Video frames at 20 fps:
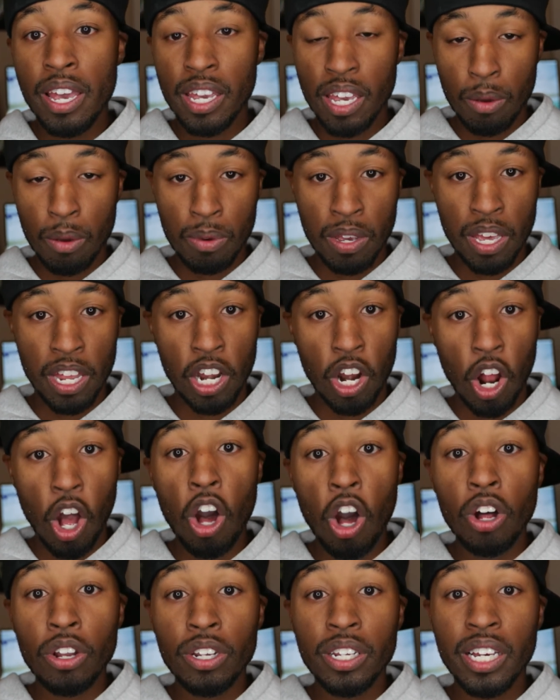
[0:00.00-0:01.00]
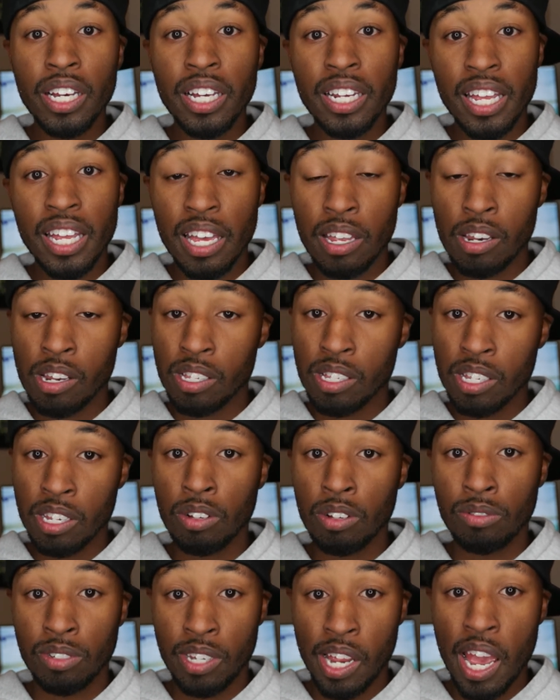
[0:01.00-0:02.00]
can we get it all done in a
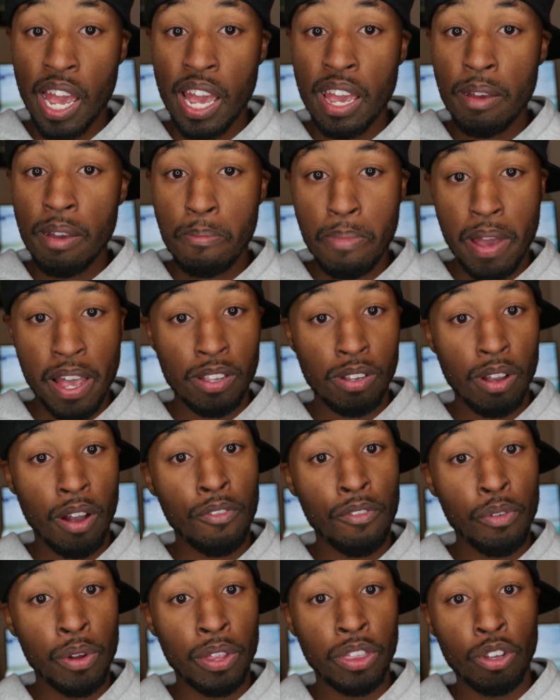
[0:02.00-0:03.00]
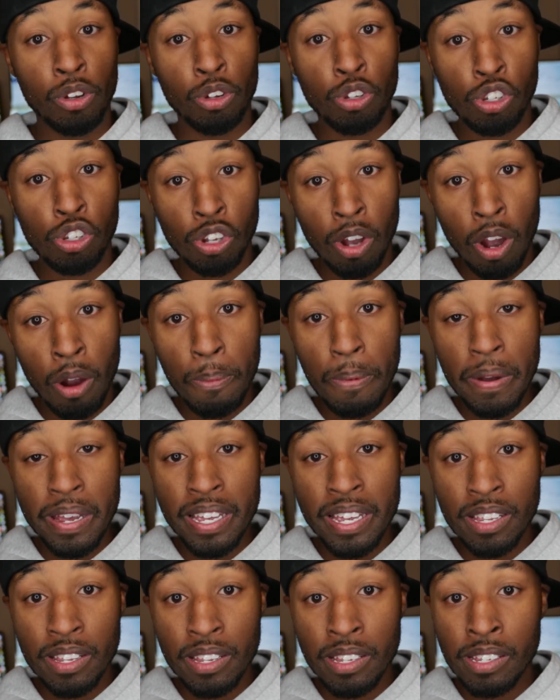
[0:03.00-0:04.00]
single day based off what their scope
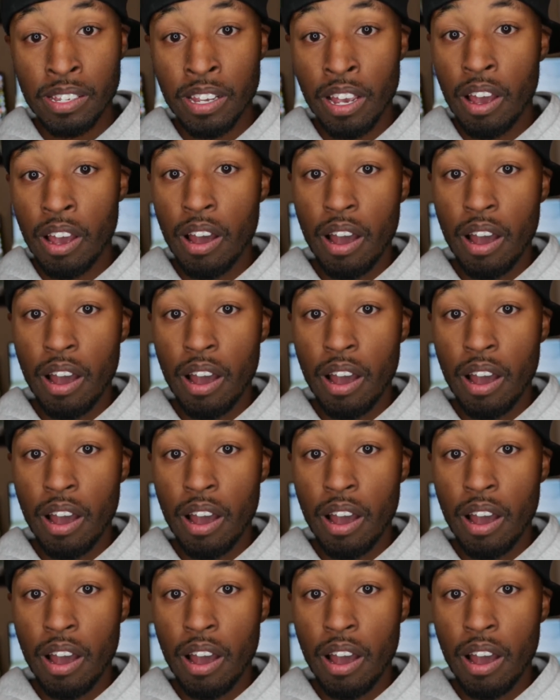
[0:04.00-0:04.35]
is,